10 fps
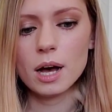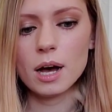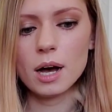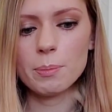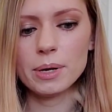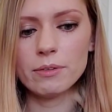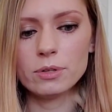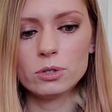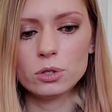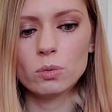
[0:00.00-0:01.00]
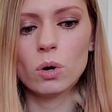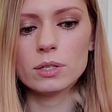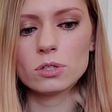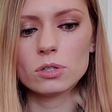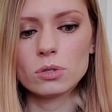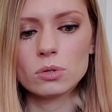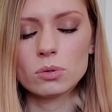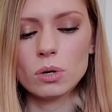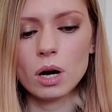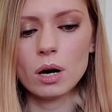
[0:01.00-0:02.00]
But if you do want
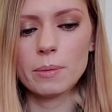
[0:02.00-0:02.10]
to